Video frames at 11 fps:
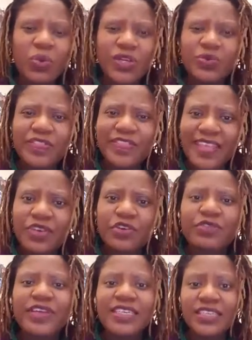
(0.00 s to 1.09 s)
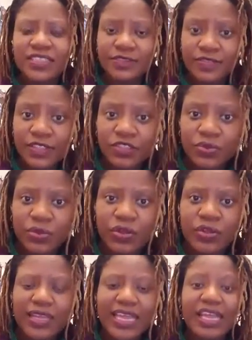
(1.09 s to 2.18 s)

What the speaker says: what we think of an individual,